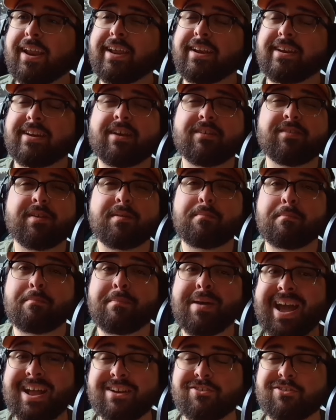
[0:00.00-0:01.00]
that doesn't
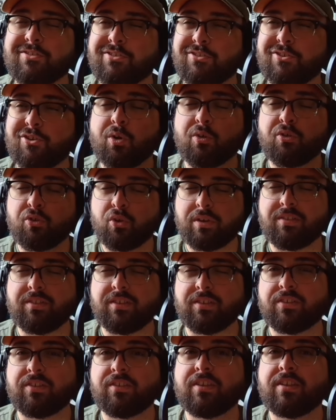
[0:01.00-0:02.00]
match your
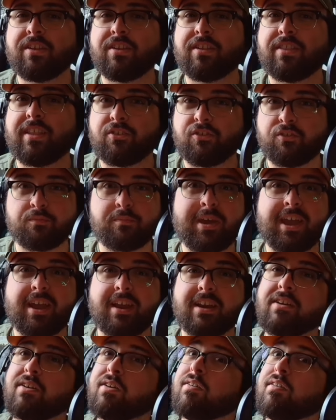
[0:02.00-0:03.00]
choices that you've
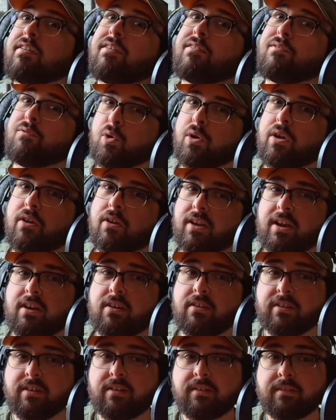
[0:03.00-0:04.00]
made for your
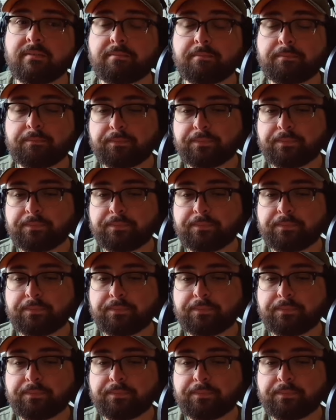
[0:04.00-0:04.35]
character.